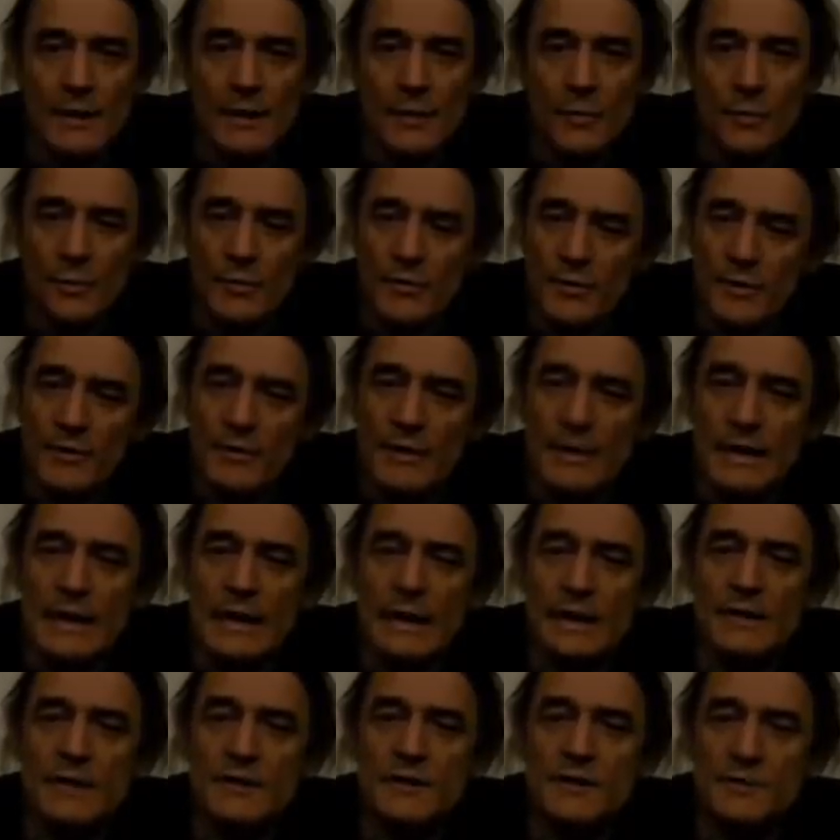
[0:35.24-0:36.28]
Within the
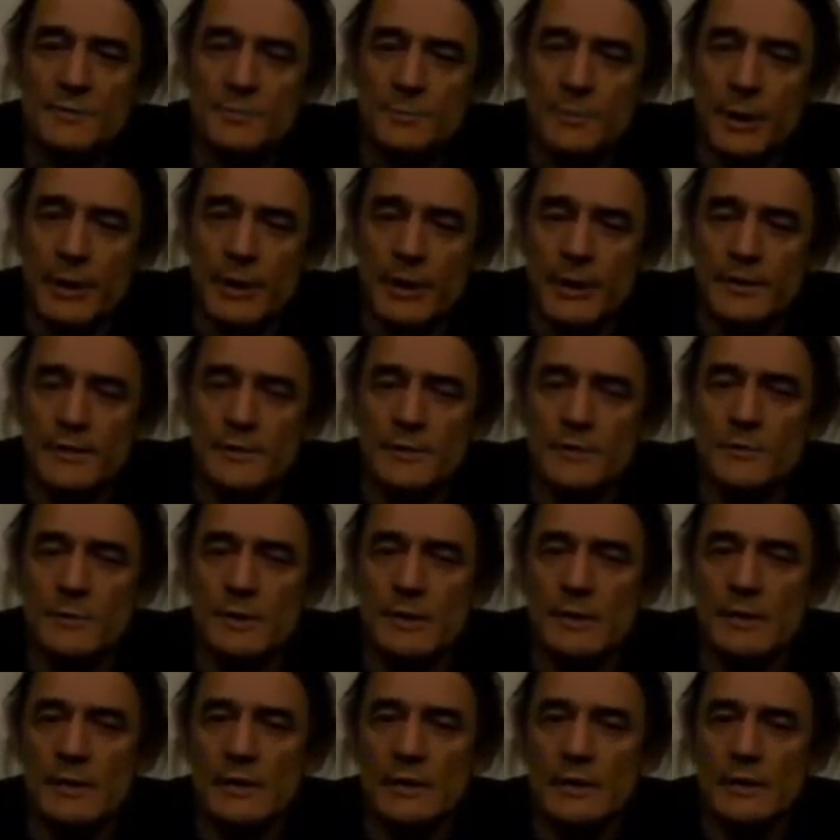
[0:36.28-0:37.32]
healing space,
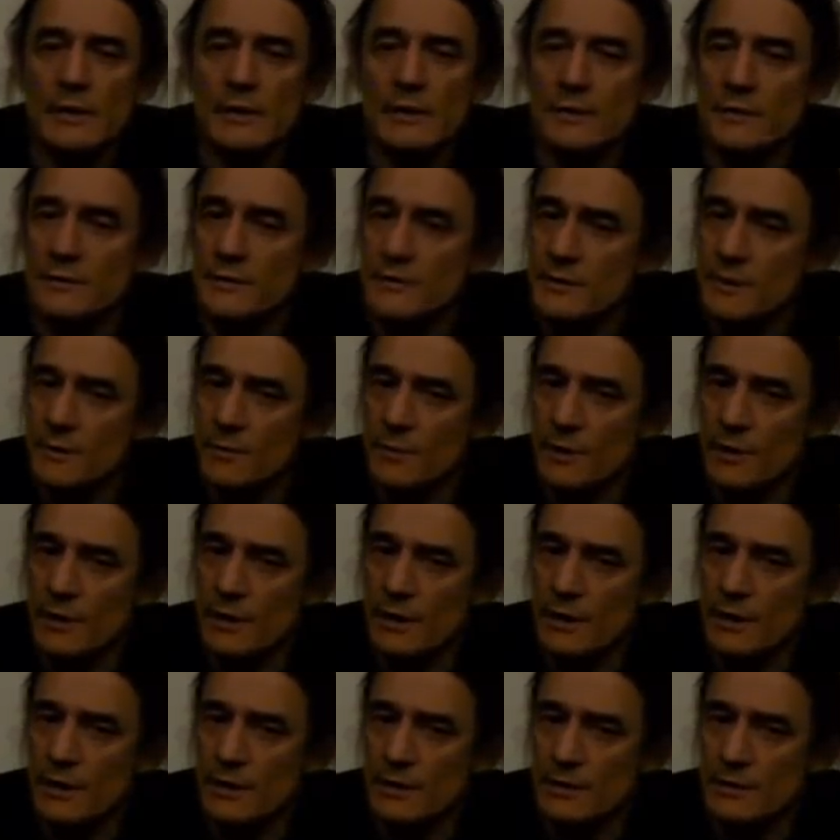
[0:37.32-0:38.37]
when someone
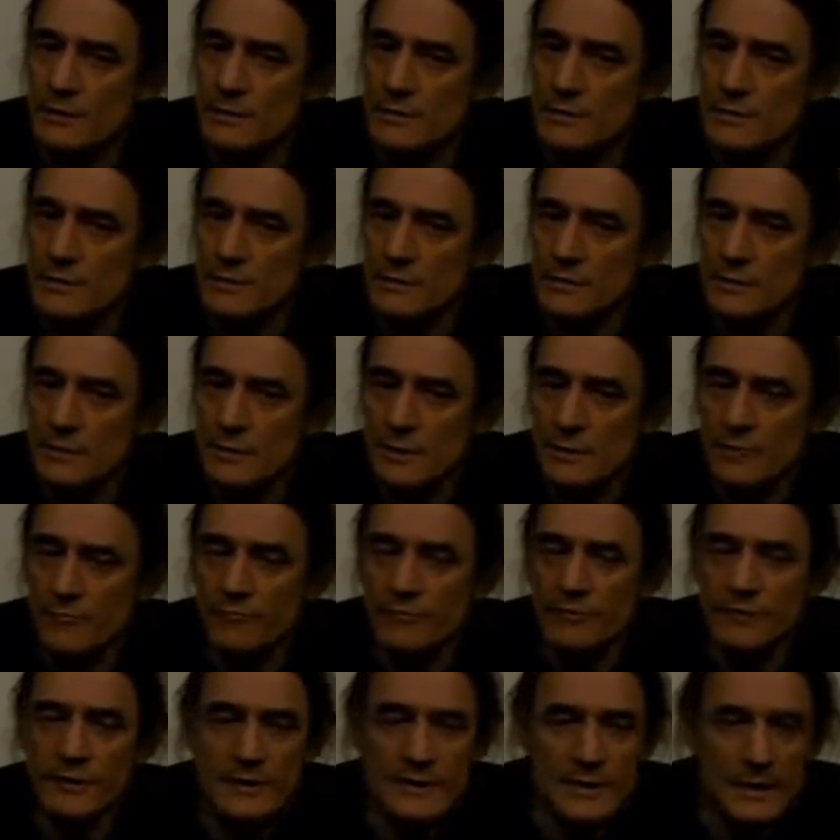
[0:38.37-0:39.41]
is
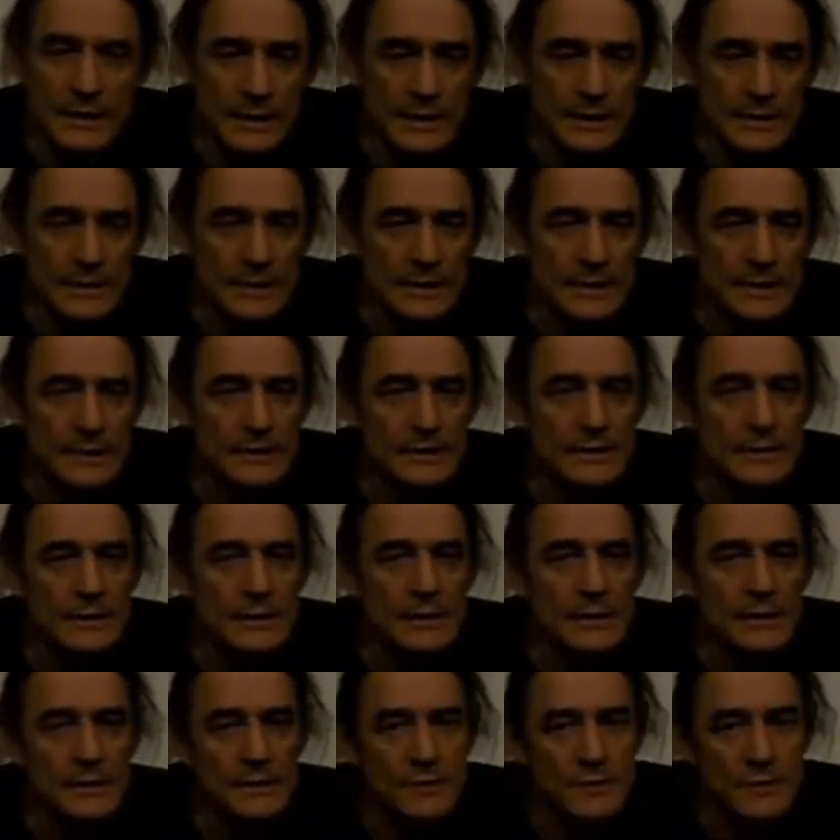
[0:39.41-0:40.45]
facilitated
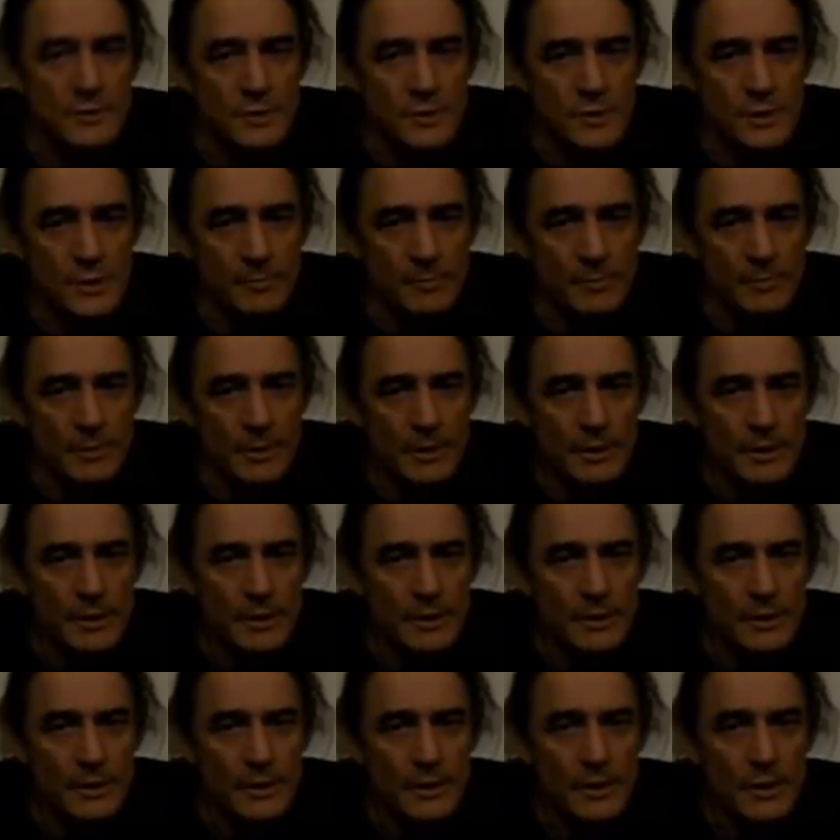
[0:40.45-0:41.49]
in ship,
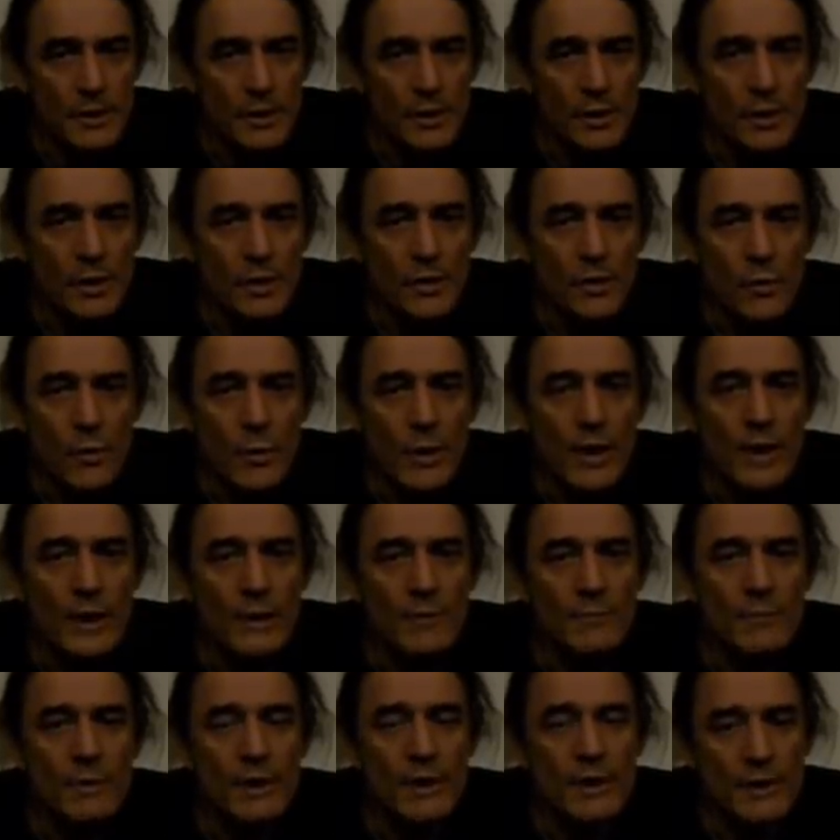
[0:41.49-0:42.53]

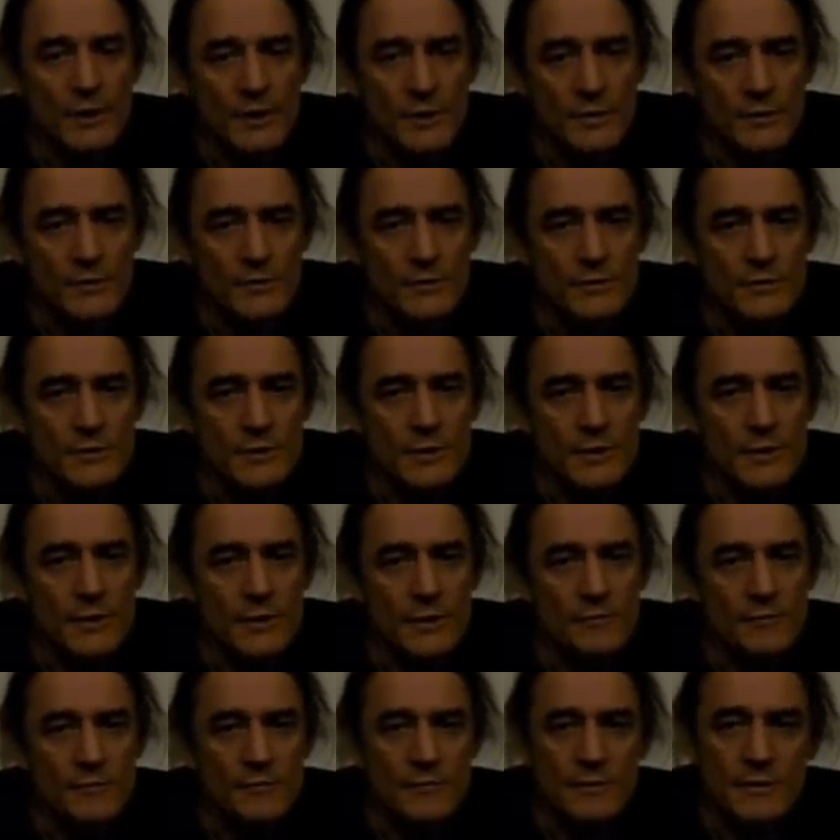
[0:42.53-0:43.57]
we make use
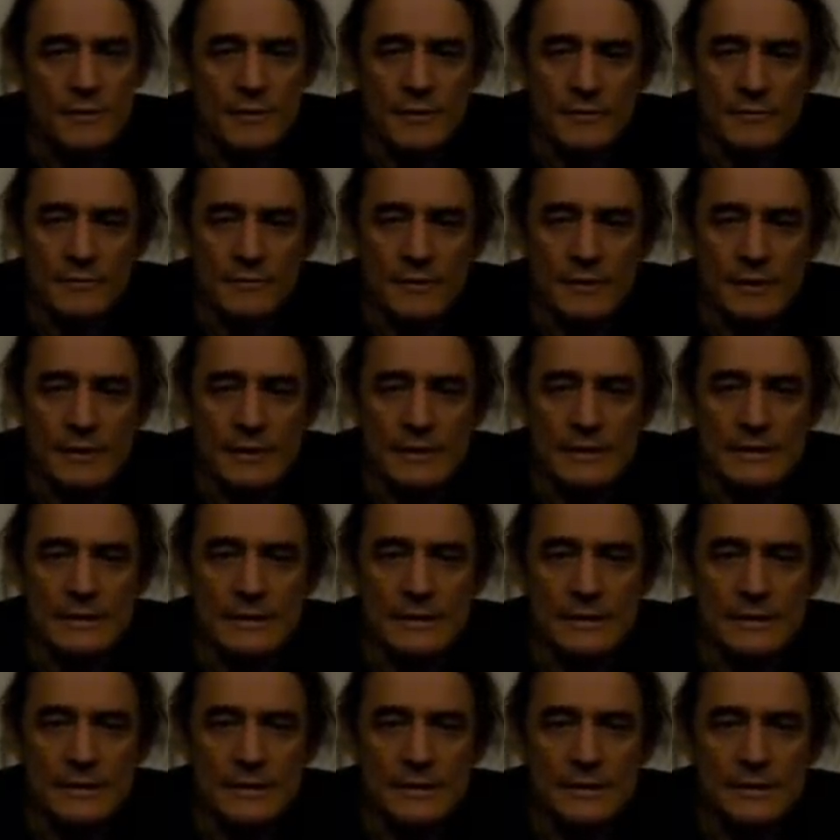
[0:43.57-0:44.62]
of different